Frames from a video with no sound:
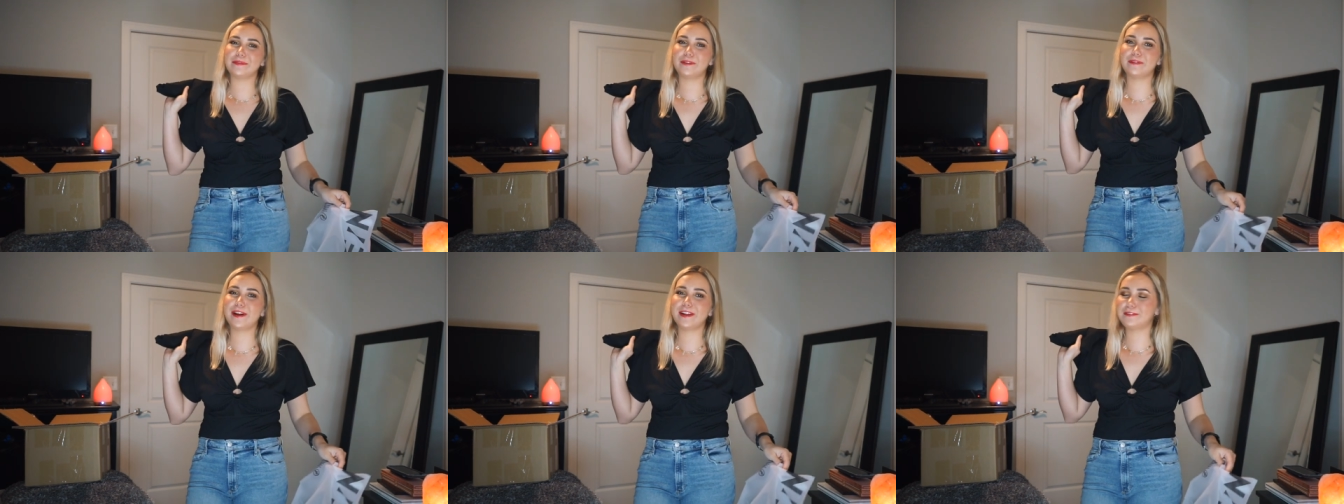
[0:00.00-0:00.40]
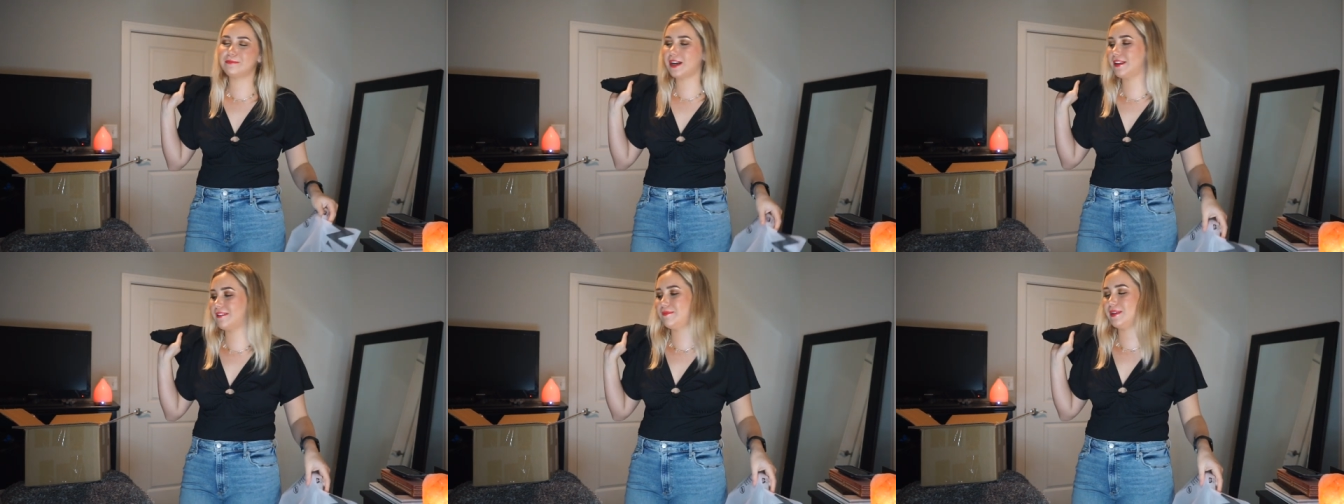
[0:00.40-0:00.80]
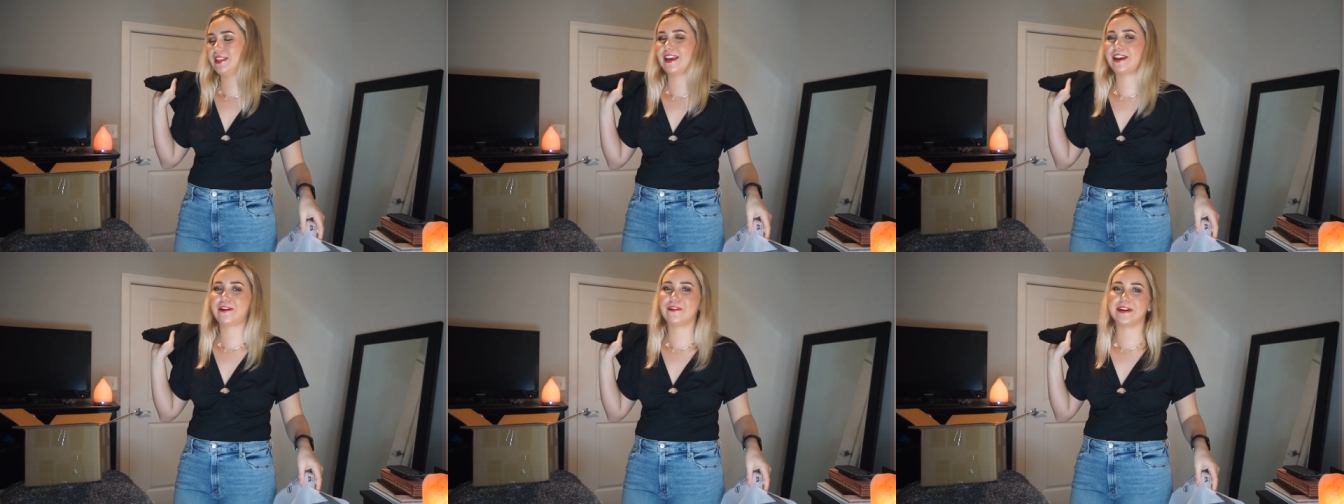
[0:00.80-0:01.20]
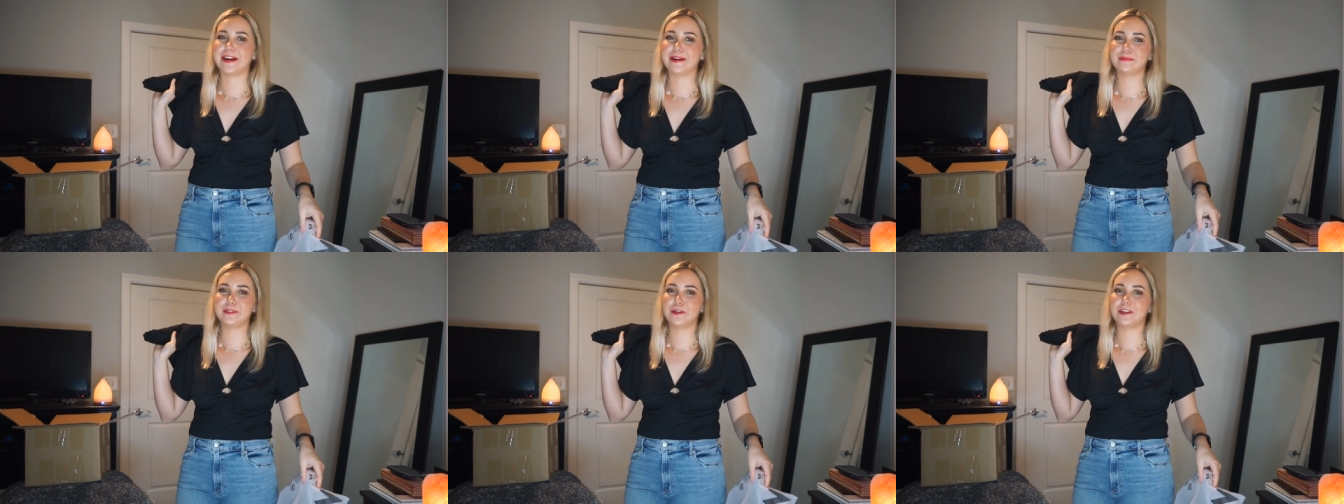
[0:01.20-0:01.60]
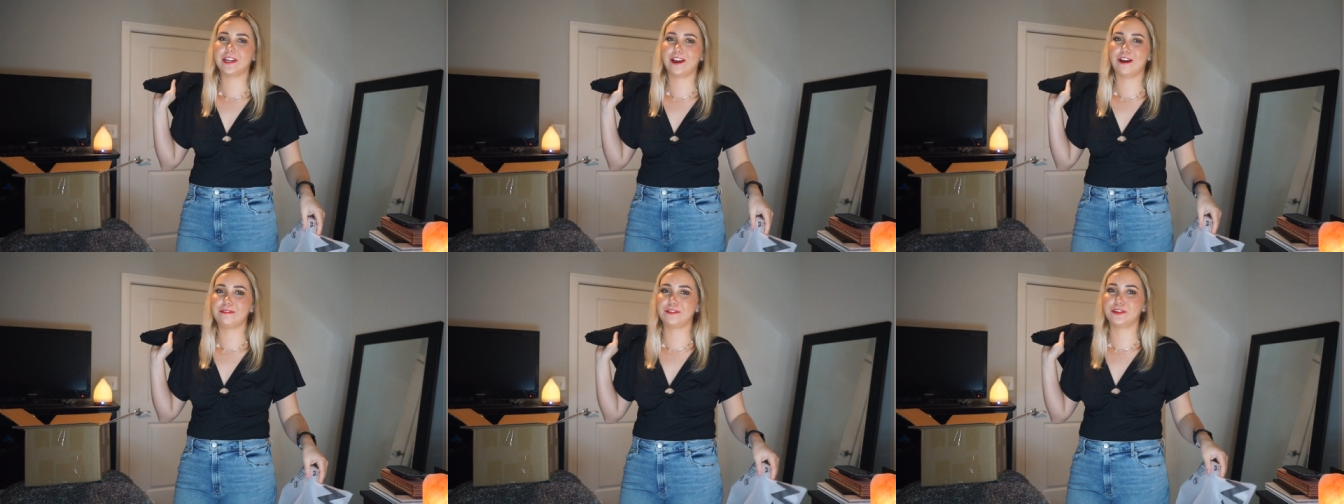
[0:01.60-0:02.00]
you guys might be like, all right, I'm
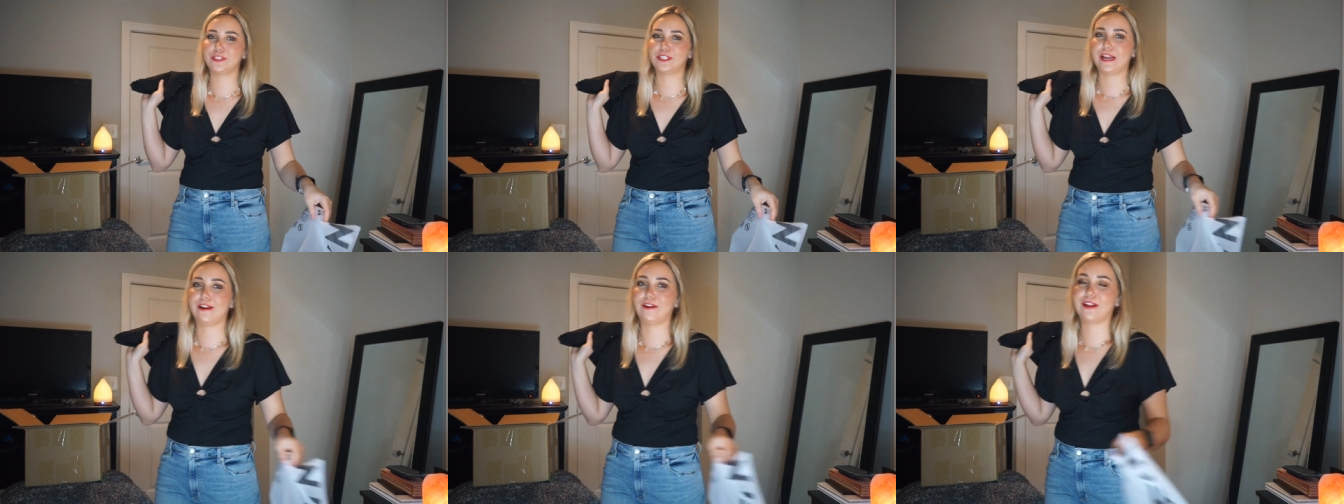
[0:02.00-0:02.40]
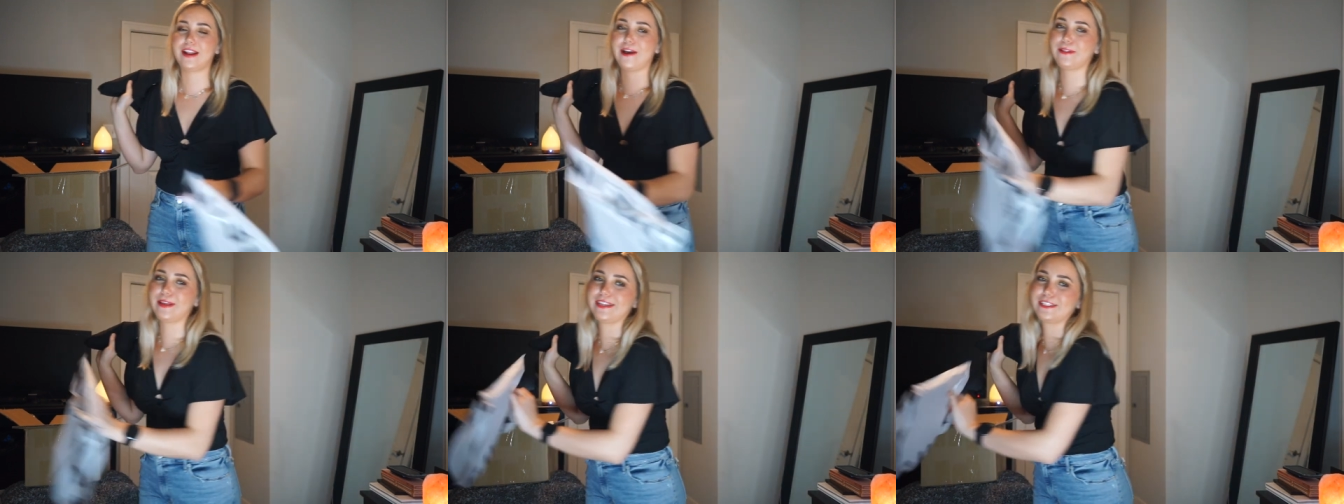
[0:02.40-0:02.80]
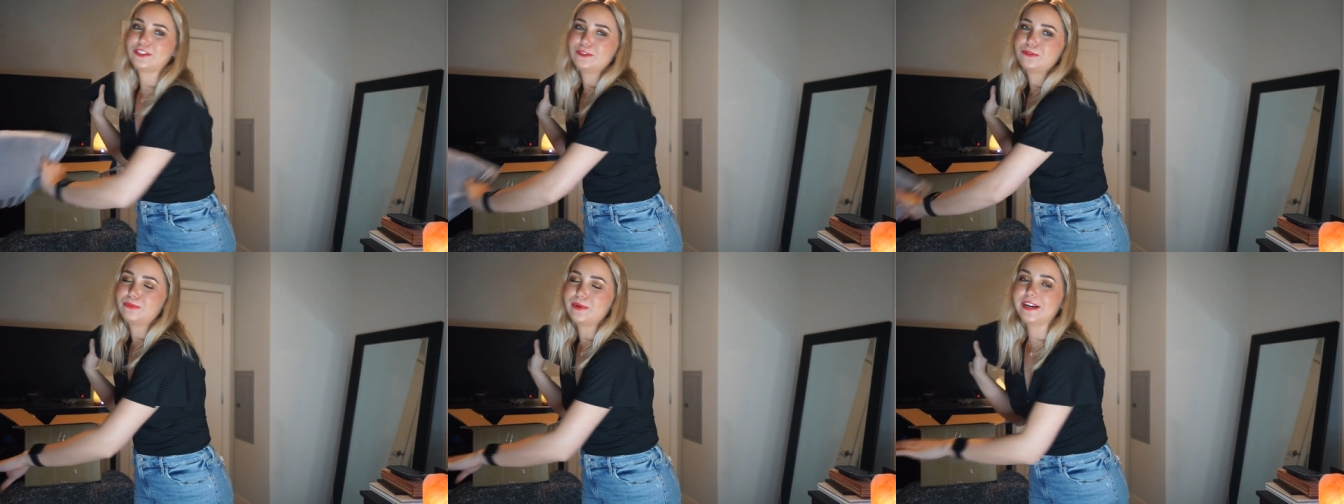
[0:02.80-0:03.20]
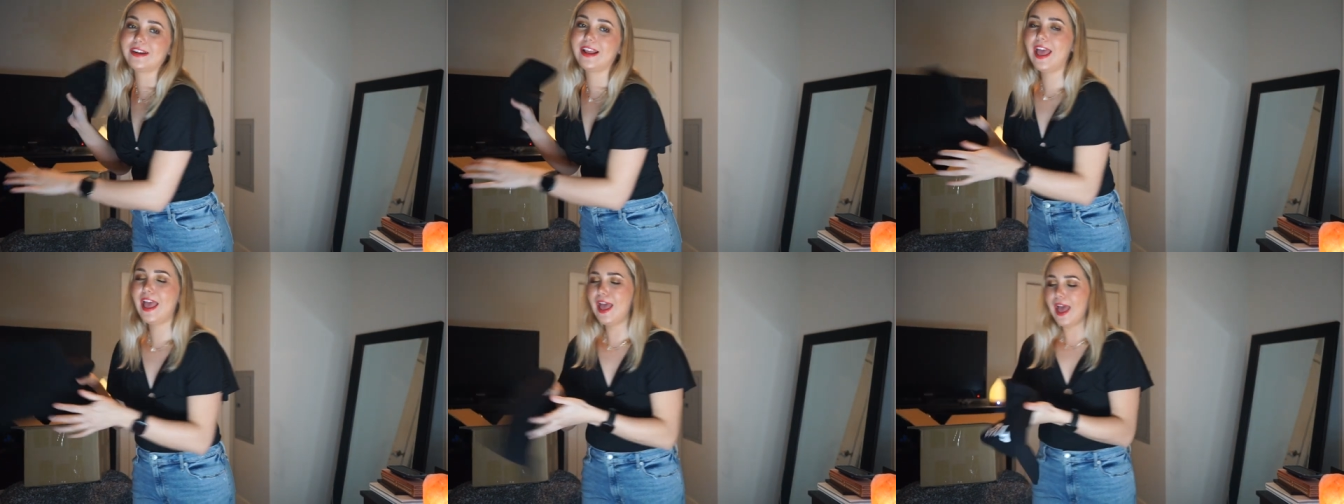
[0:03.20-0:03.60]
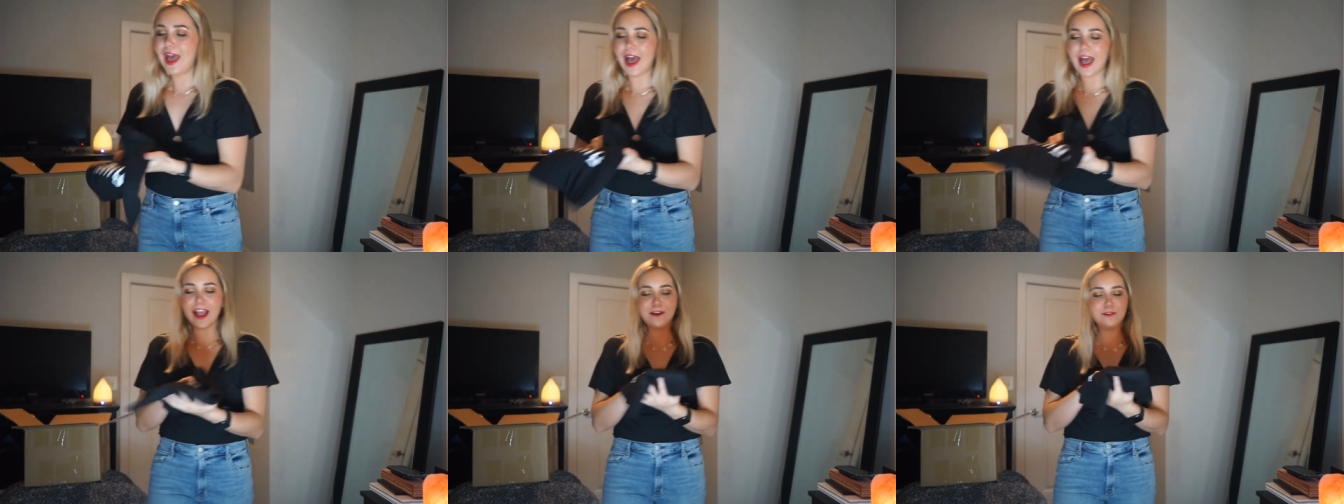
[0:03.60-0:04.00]
turning off her channel now, like she's weird.
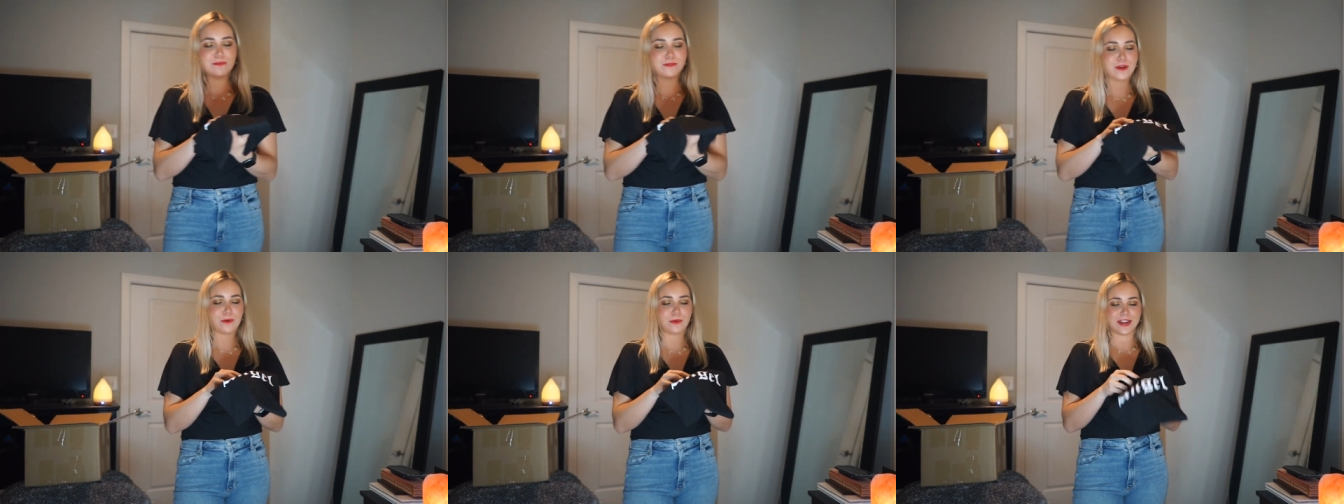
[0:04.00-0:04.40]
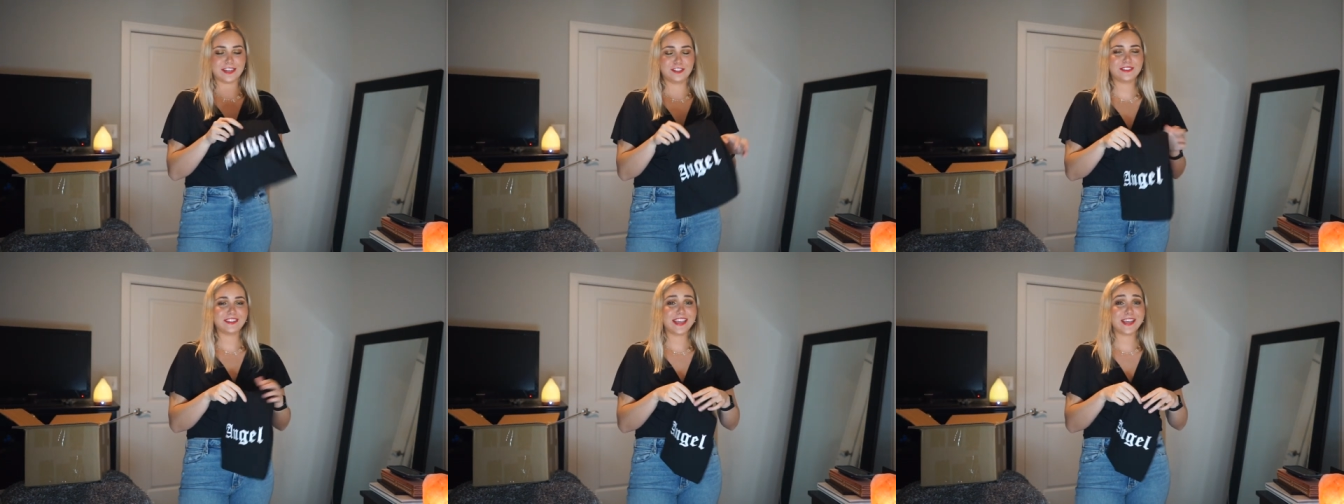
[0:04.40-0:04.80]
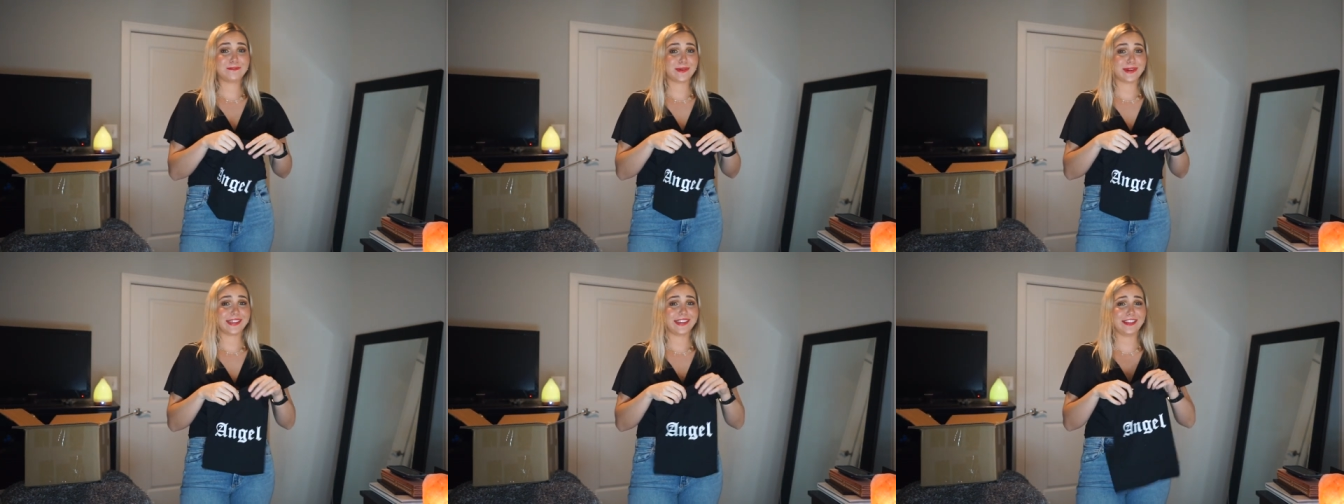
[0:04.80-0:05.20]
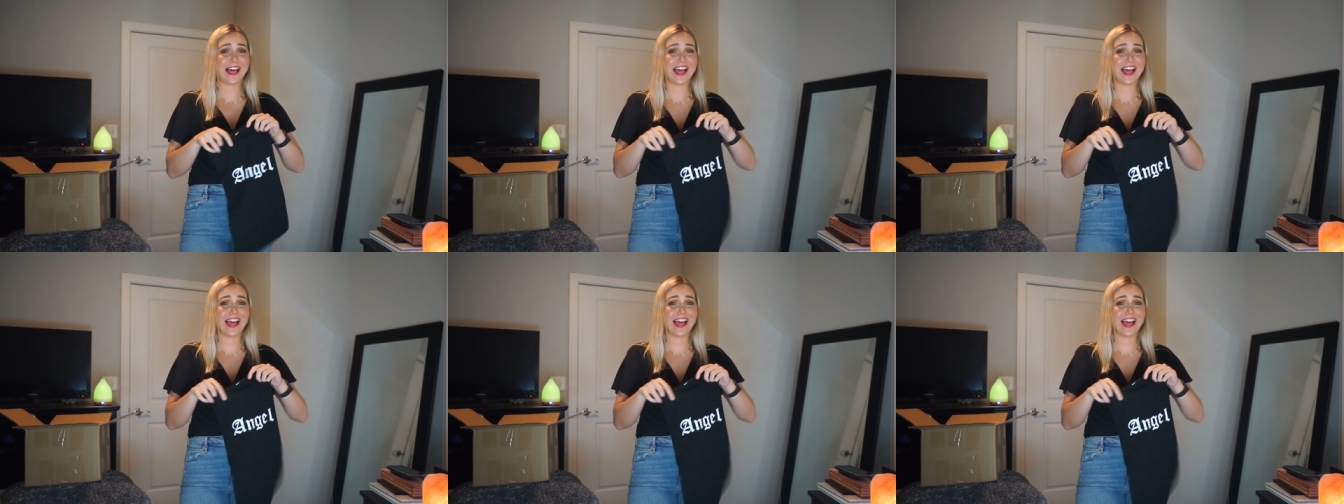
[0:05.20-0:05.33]
I don't know, I just like really